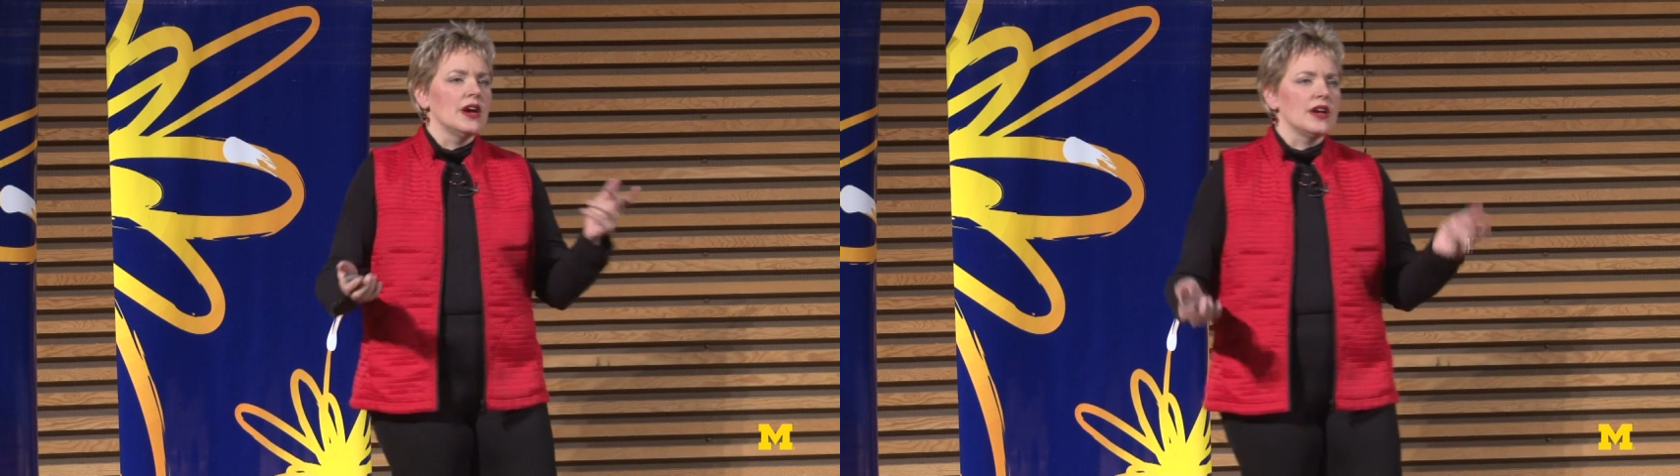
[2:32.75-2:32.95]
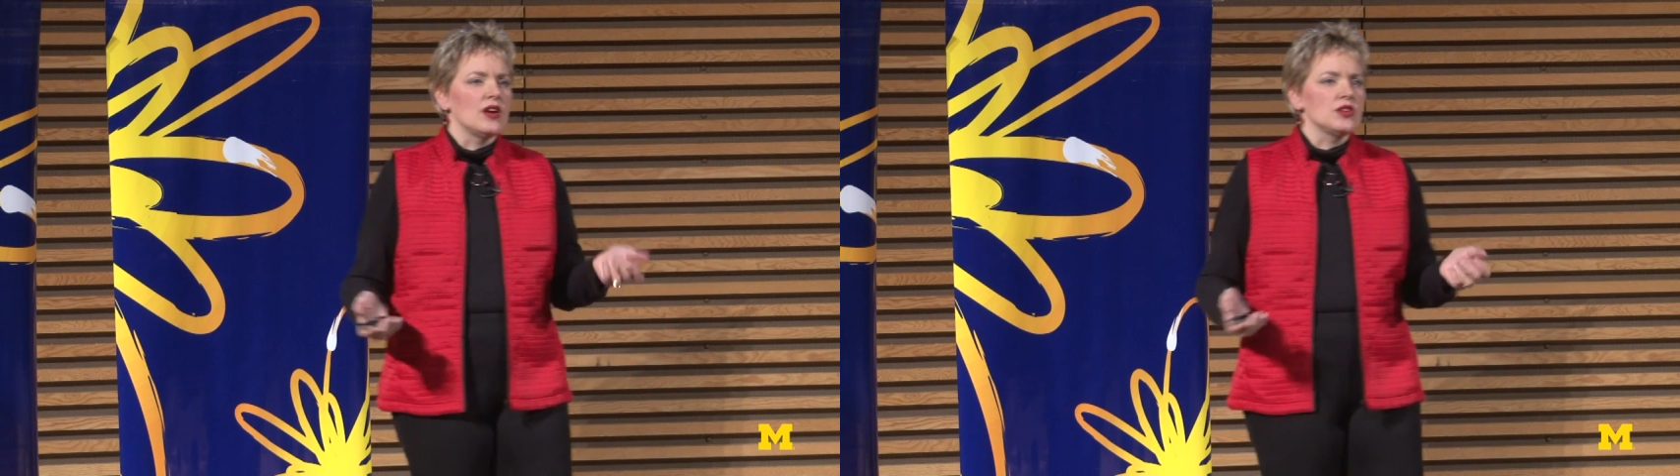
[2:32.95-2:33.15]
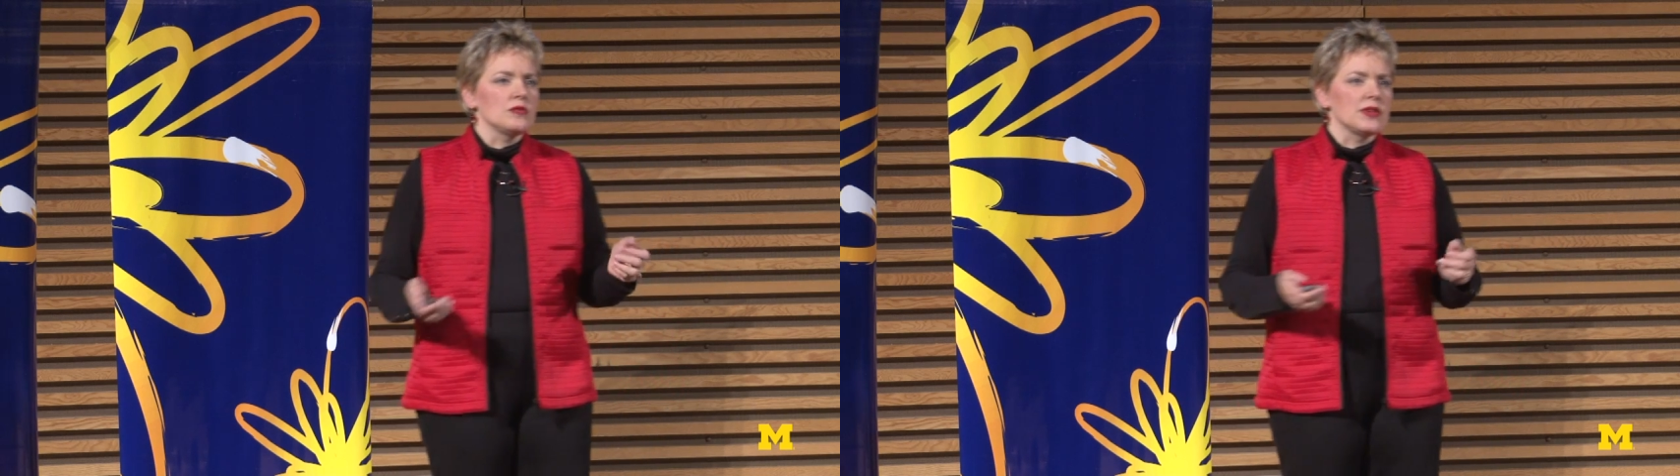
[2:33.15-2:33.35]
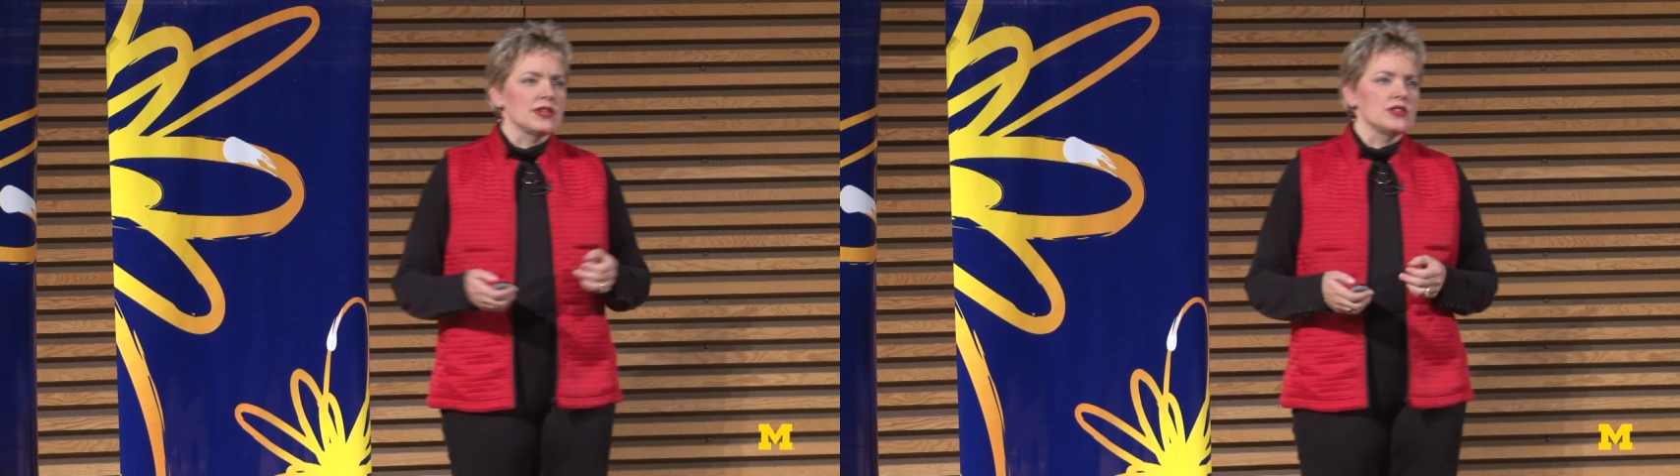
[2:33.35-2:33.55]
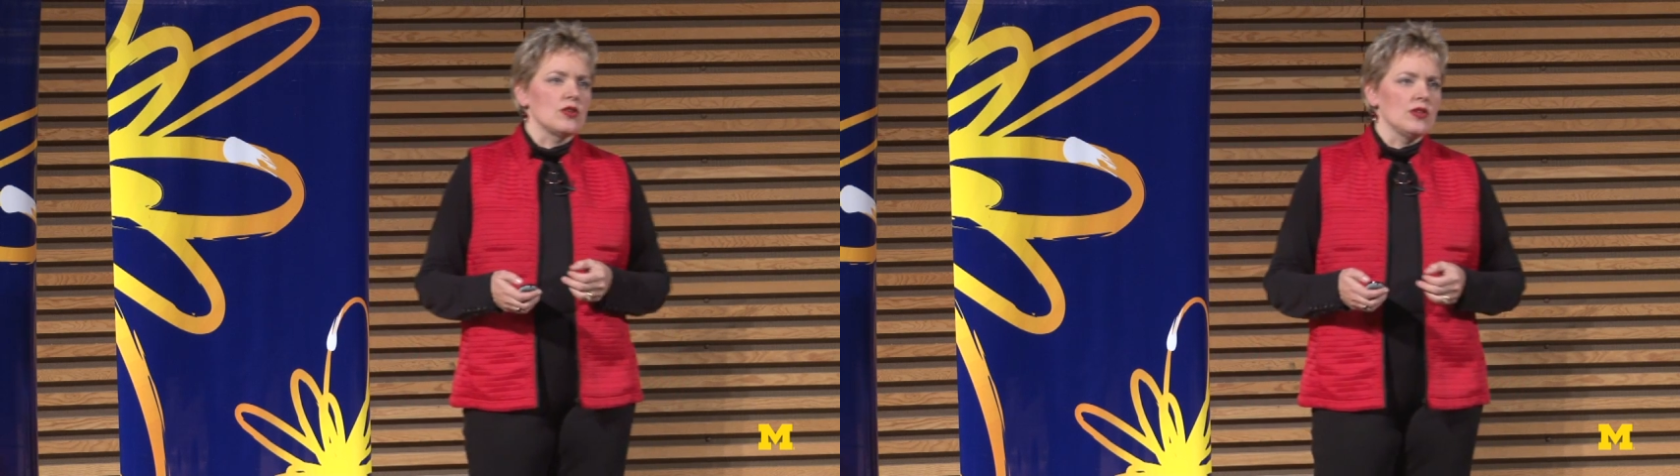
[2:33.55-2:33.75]
and
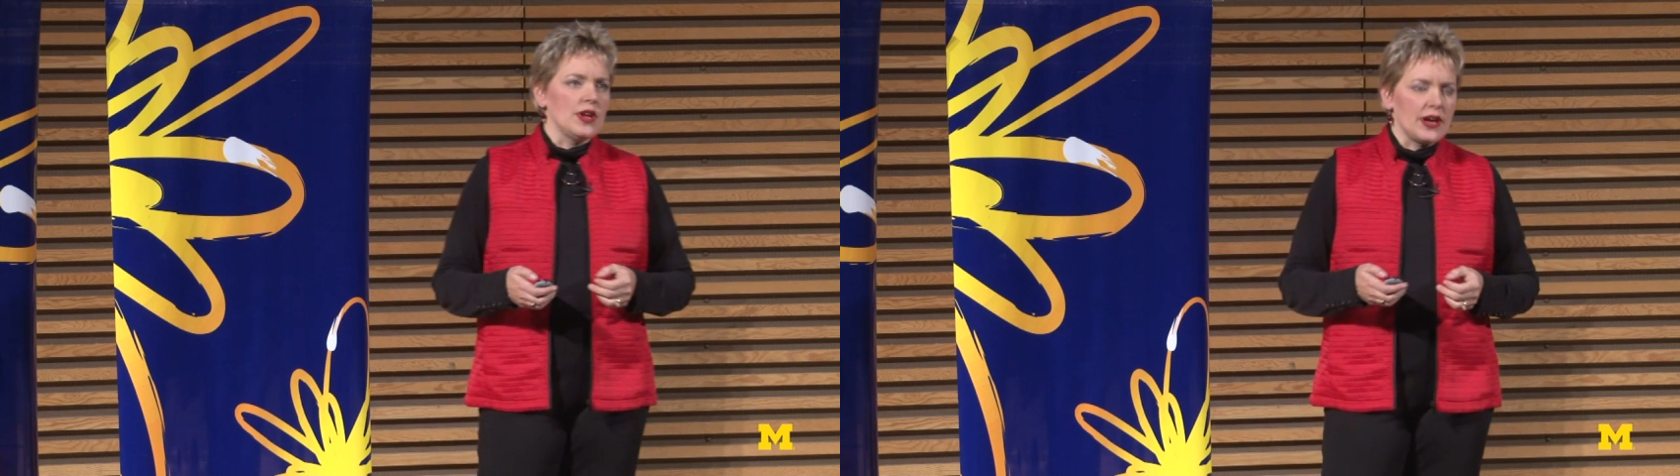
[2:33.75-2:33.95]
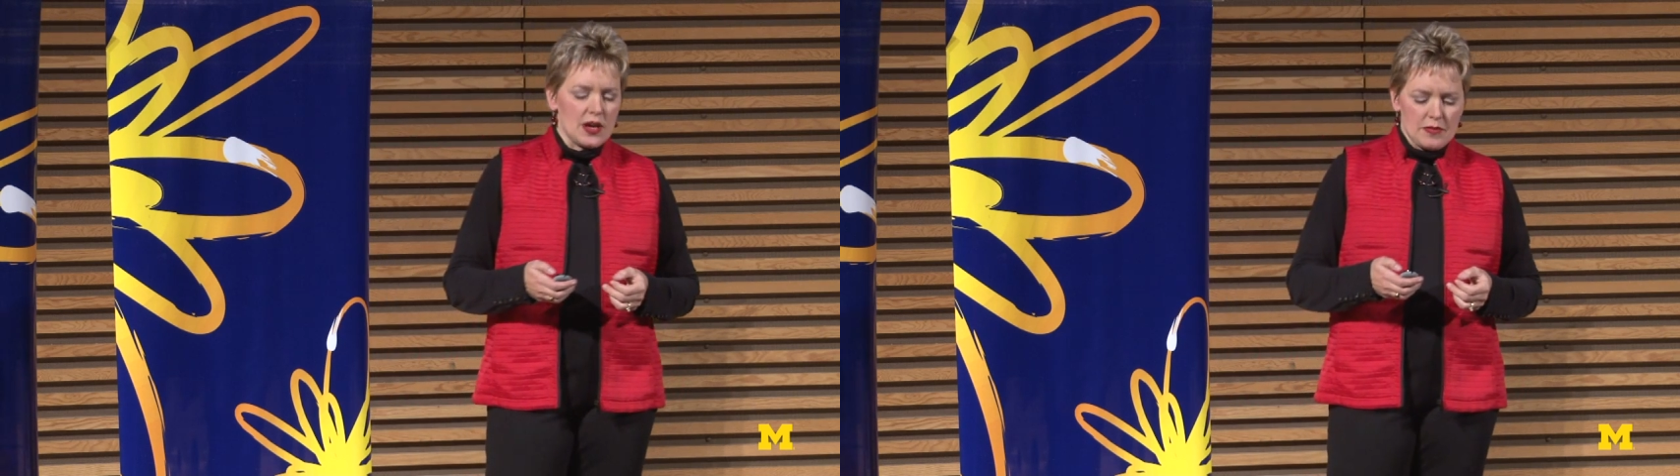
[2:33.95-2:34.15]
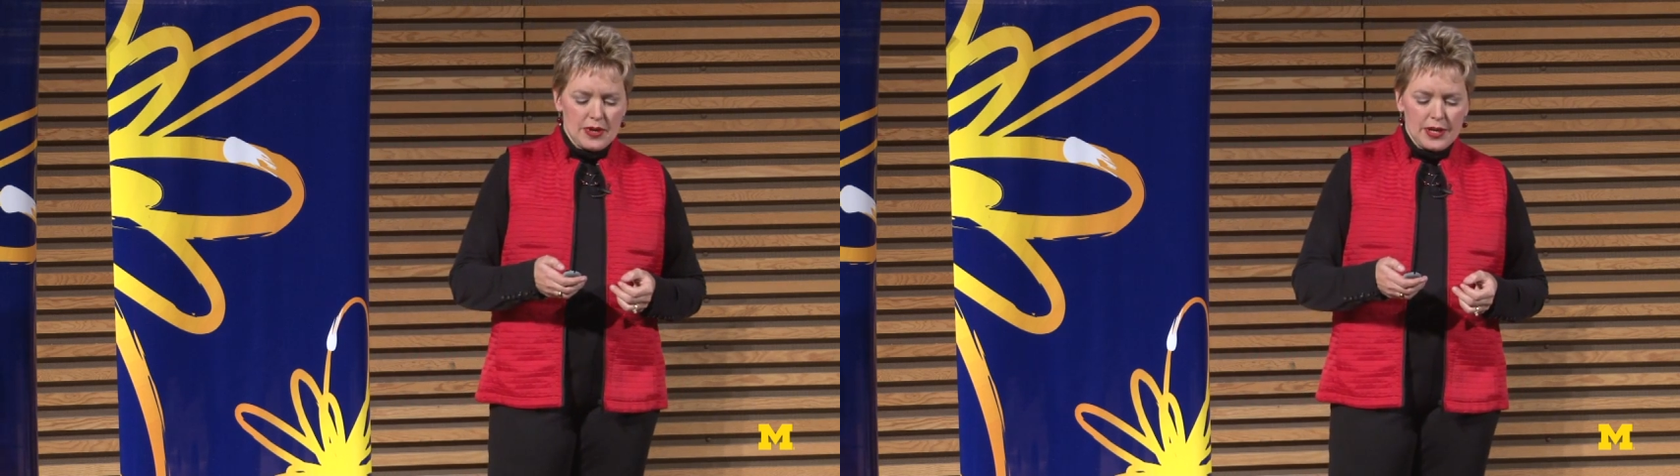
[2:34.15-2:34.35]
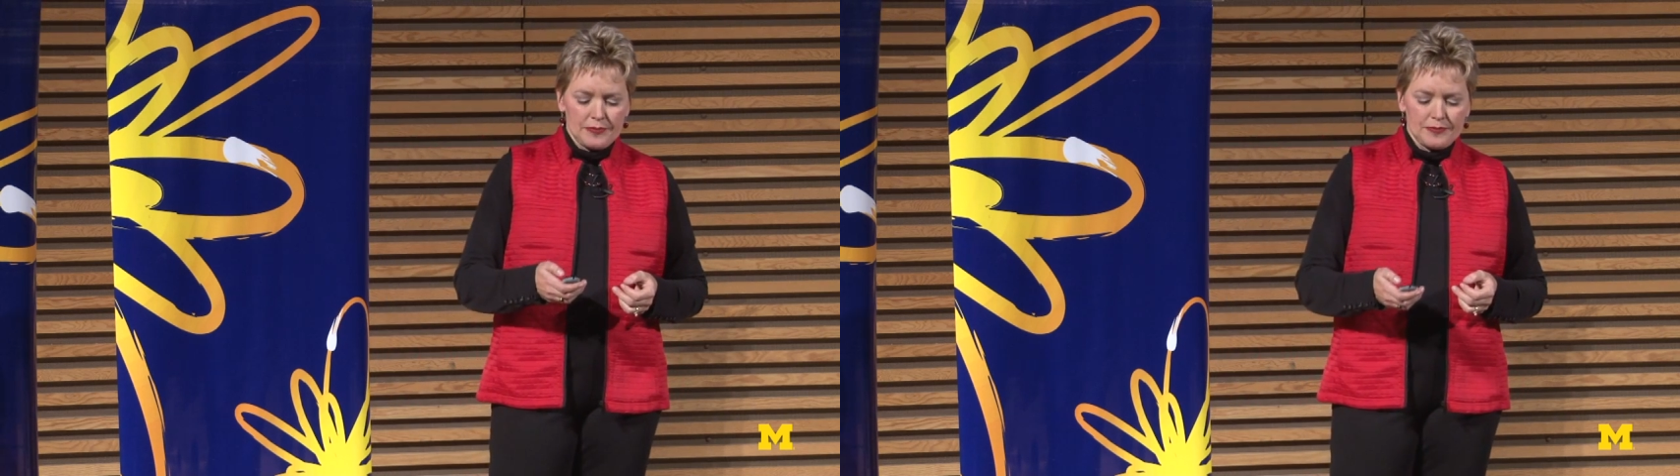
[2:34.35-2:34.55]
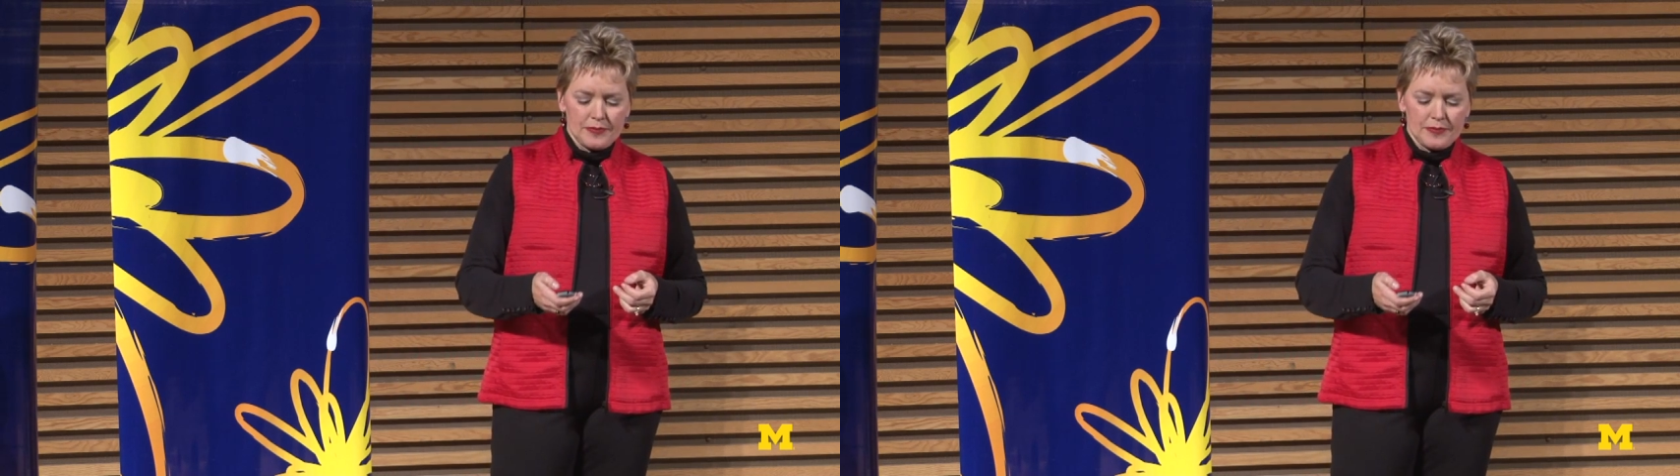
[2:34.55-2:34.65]
ultimately sold that company.